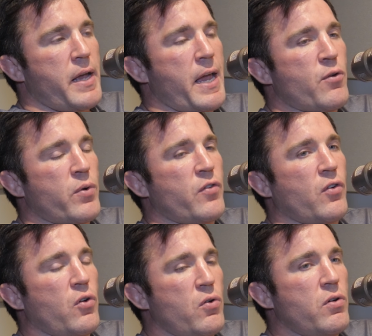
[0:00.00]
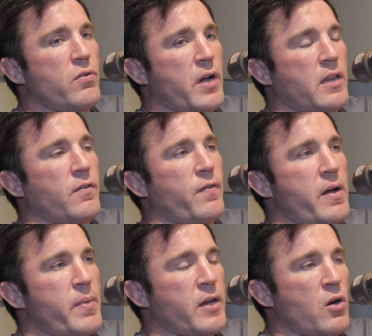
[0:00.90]
Henry Cejudo got the
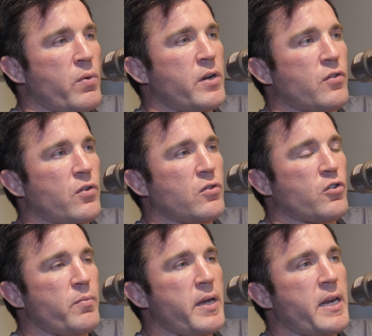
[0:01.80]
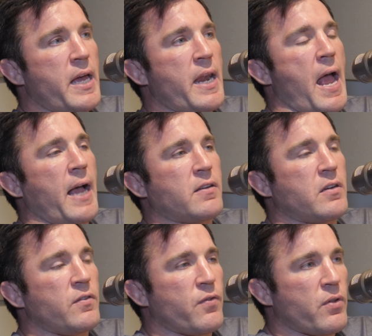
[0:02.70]
fight by going to social media and
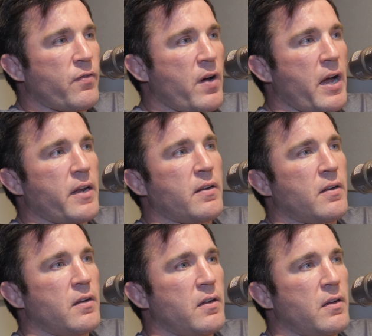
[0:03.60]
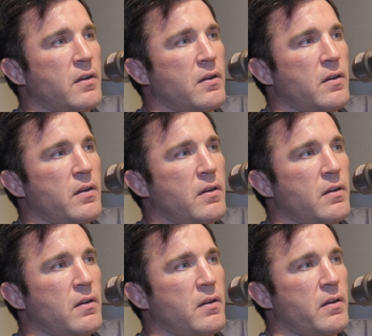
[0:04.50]
asking for the fight.
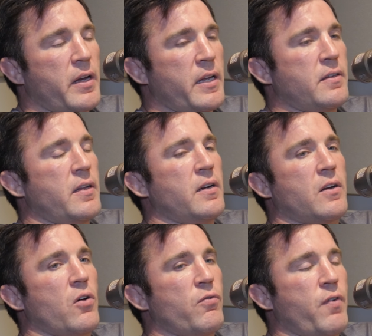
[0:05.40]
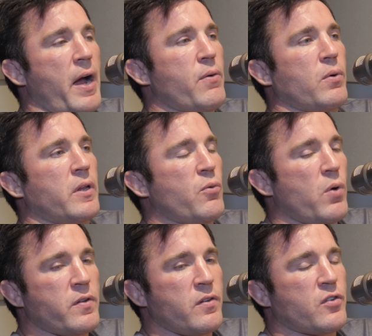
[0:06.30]
It didn't go viral. It
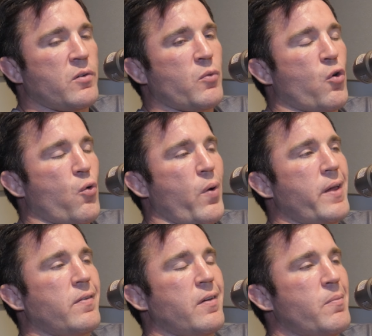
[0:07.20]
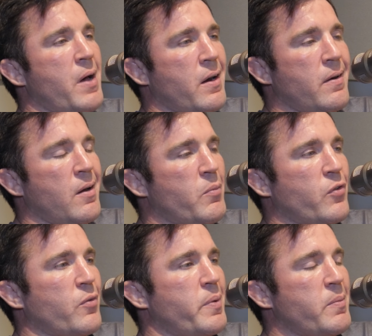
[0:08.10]
wasn't some crazy amount of
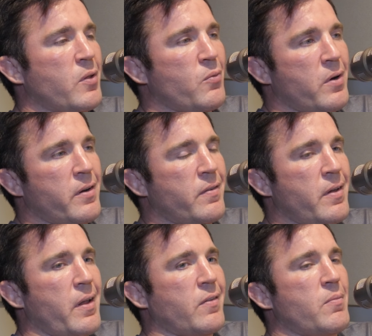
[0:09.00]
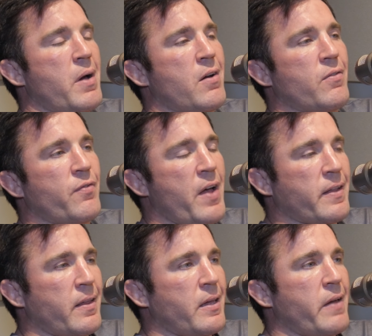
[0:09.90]
numbers of people that wanted to see it. As a matter of
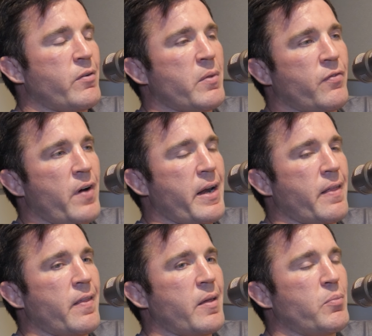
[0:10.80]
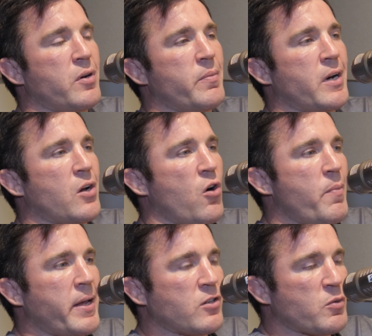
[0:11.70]
fact, they gave him the fight and then they put him in a
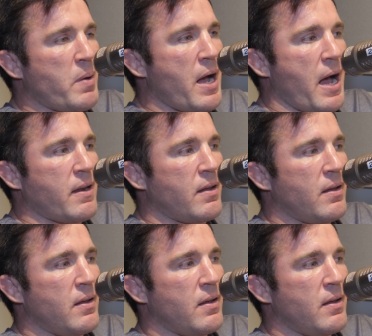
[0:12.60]
co-main spot.